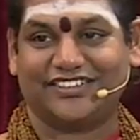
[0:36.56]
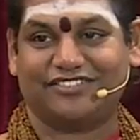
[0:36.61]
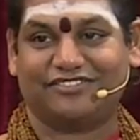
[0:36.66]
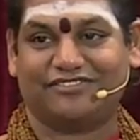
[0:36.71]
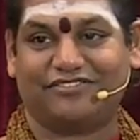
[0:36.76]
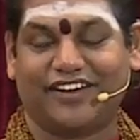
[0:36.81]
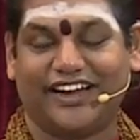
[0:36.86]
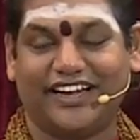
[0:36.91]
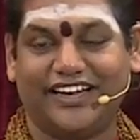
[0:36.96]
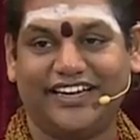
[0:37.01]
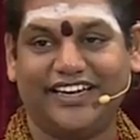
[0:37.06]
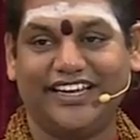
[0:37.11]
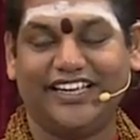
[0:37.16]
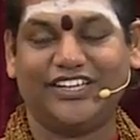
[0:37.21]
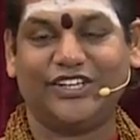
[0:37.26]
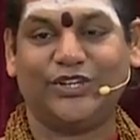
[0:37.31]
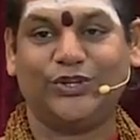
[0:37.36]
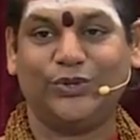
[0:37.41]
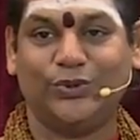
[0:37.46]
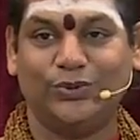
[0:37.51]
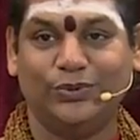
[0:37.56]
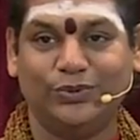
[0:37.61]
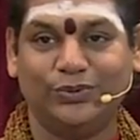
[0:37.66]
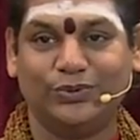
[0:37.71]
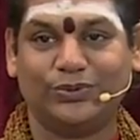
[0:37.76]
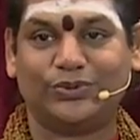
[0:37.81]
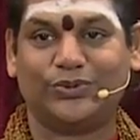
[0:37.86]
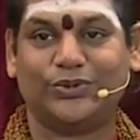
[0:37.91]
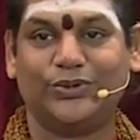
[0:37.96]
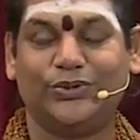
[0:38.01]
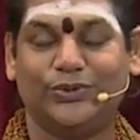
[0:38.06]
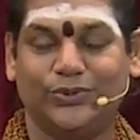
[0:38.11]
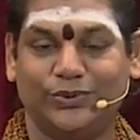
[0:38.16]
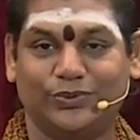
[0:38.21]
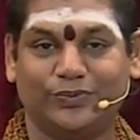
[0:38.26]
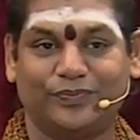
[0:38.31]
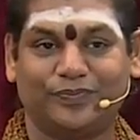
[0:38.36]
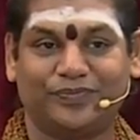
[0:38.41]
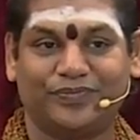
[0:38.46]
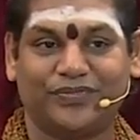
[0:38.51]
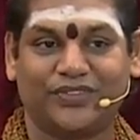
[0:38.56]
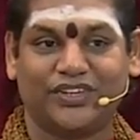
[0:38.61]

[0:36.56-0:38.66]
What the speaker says: Finding you to you.